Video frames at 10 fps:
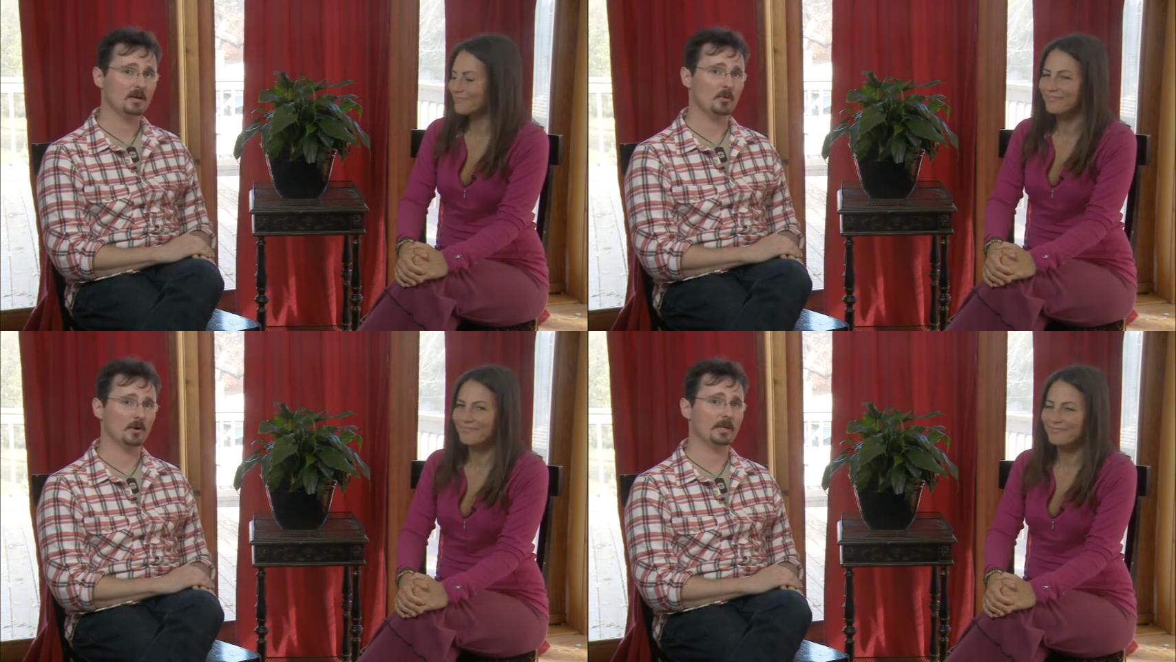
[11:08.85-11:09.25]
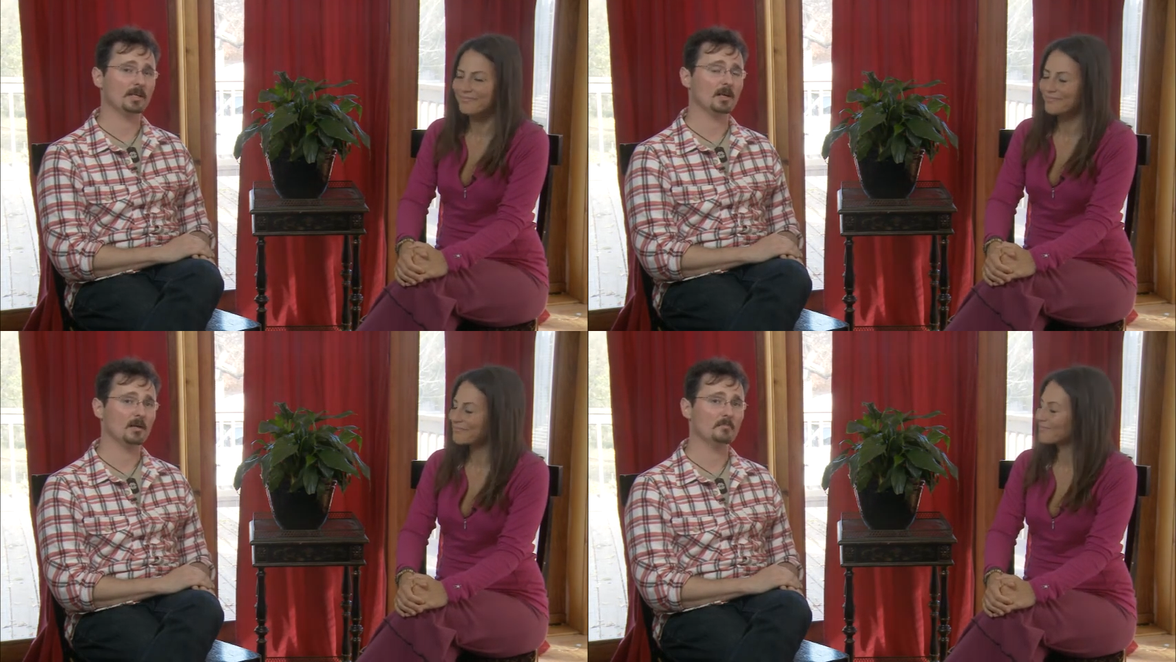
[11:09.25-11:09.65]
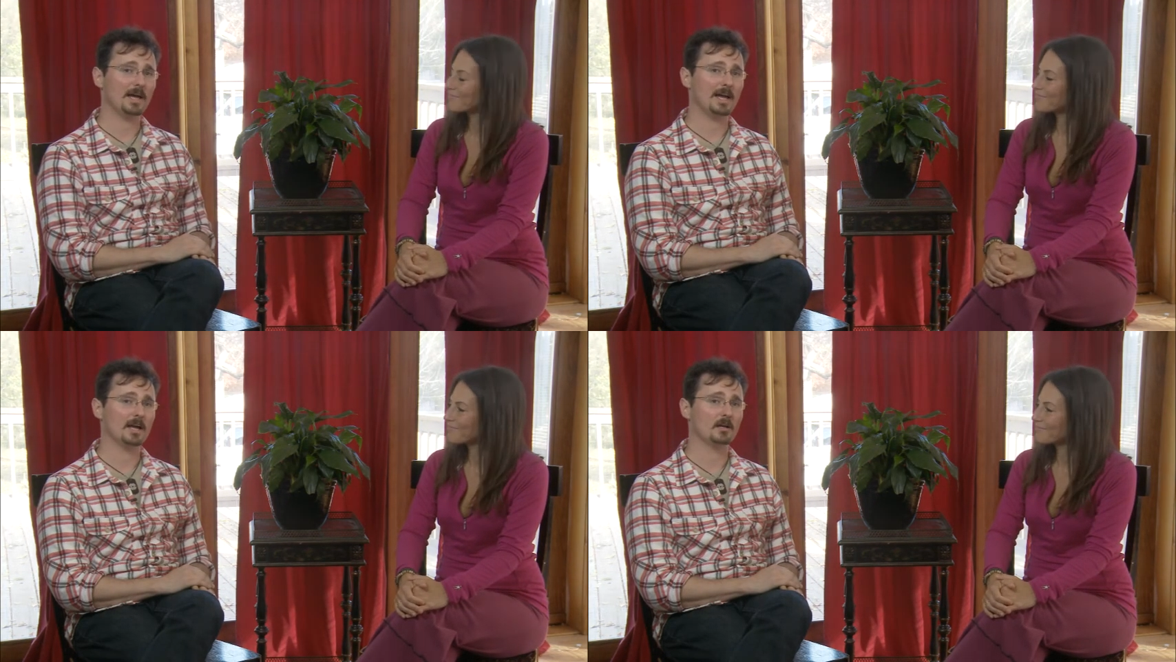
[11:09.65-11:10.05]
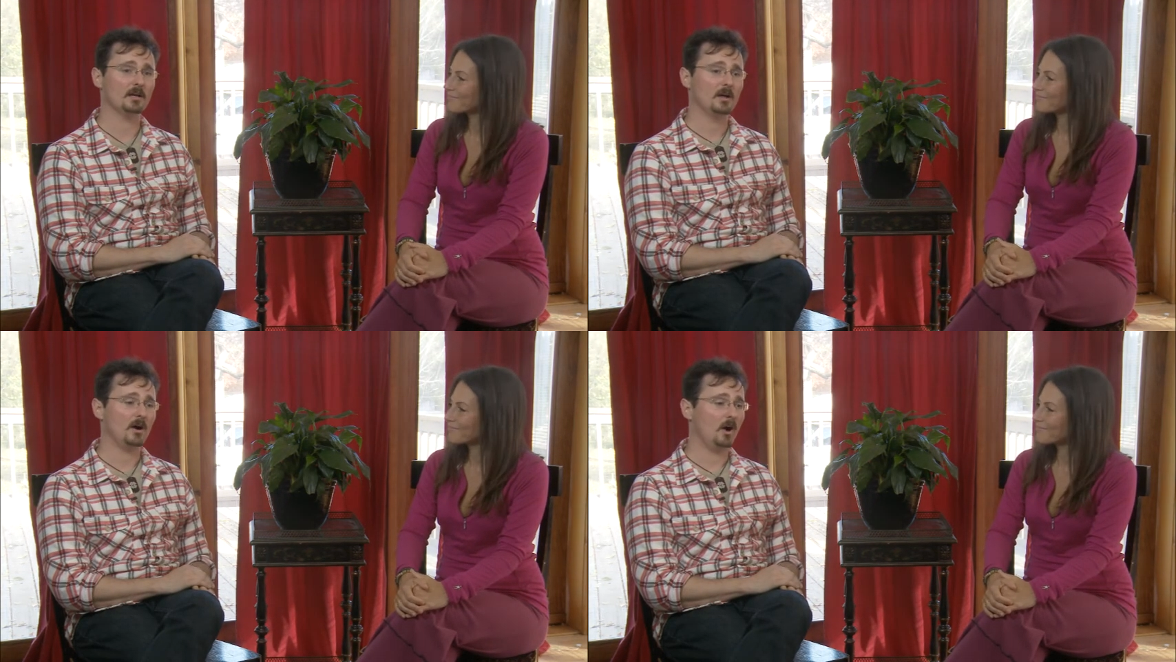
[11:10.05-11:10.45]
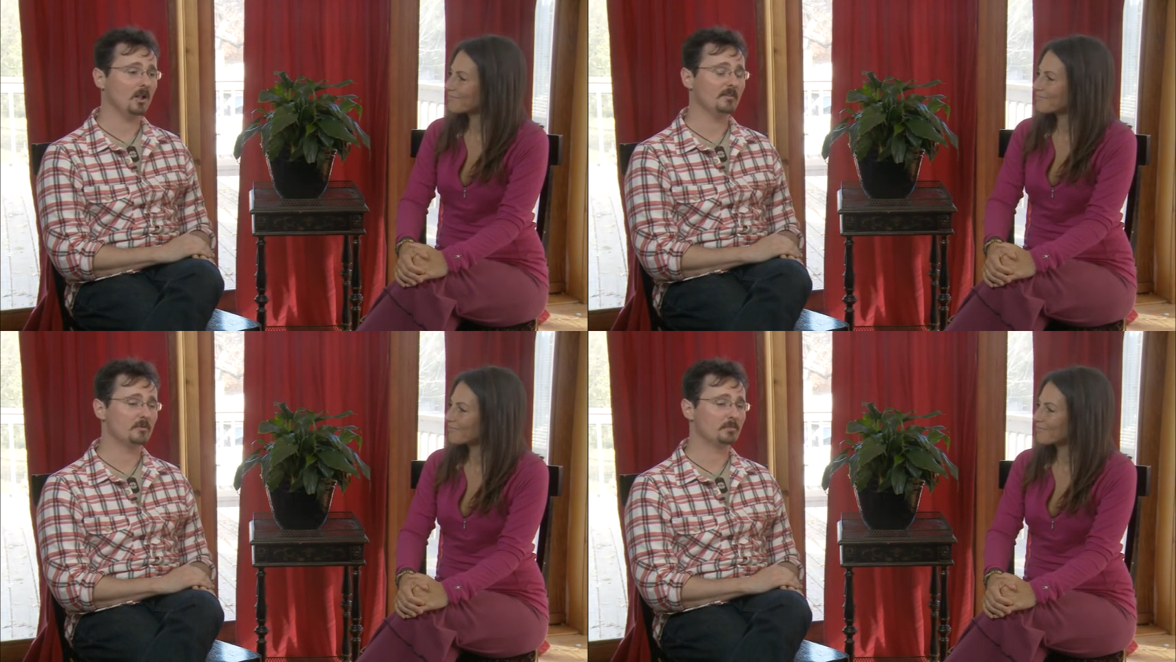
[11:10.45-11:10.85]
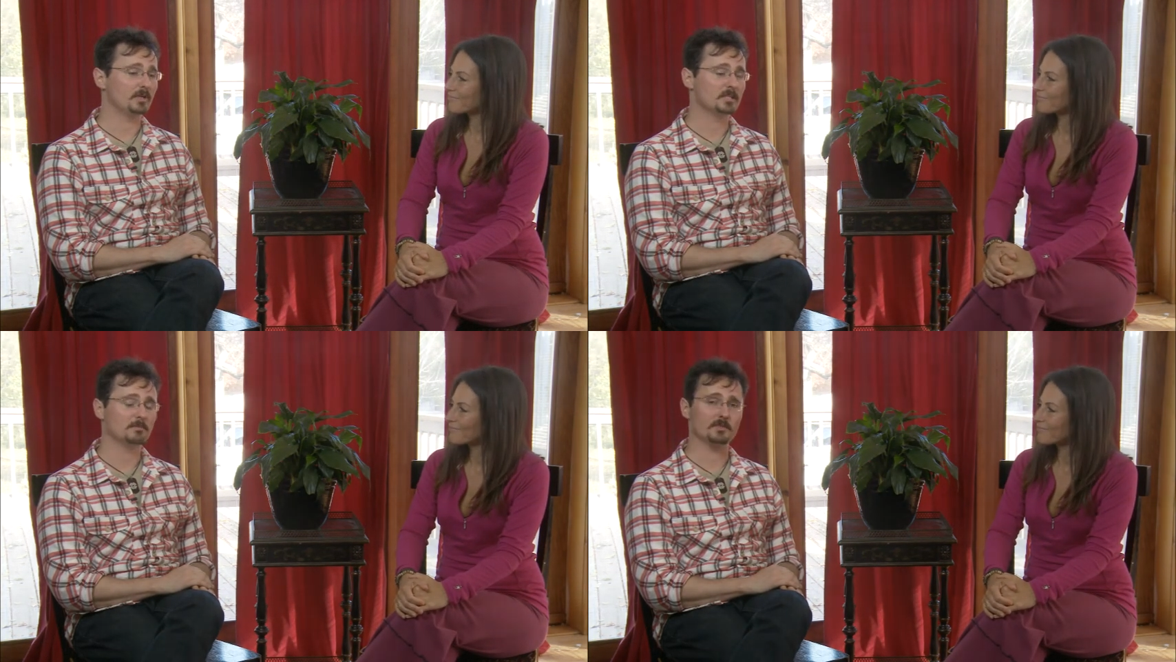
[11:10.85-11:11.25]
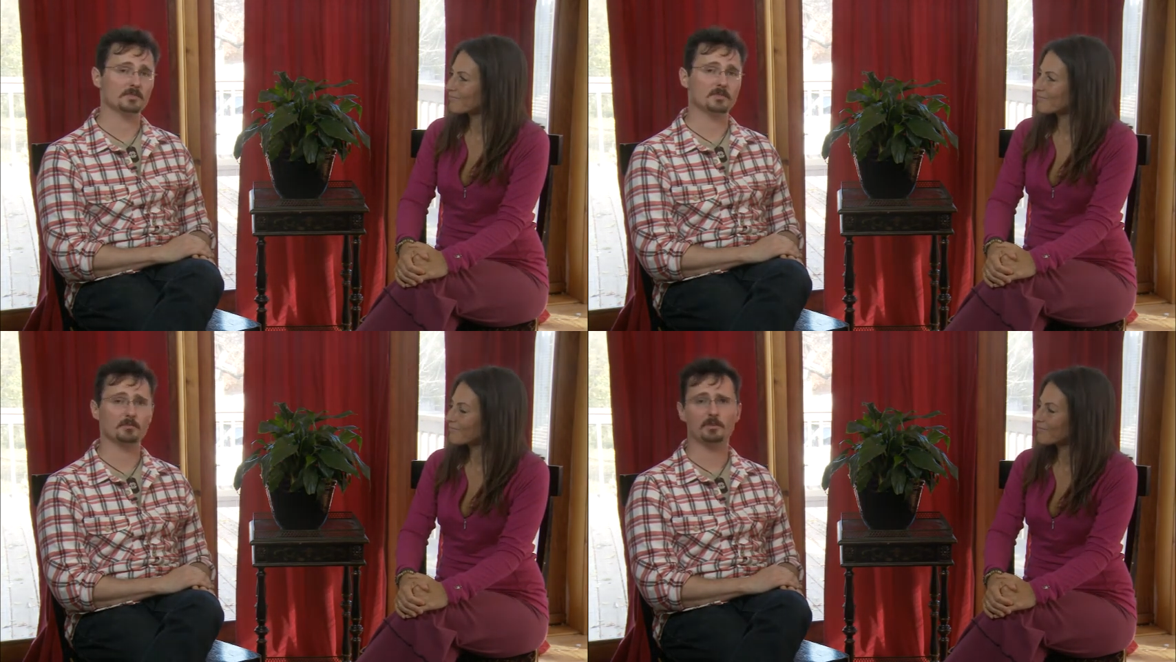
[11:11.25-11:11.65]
Speaker 1: where we can unpack all of the principles and the